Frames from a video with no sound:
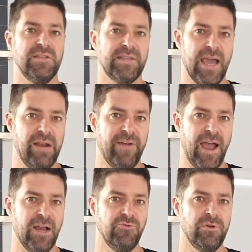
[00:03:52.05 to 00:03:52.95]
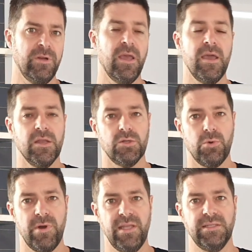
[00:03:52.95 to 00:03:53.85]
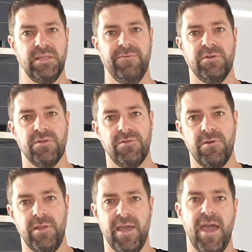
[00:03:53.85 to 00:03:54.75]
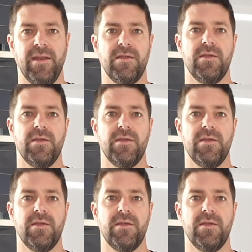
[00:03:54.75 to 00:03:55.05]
scale of 100, 27 to 38.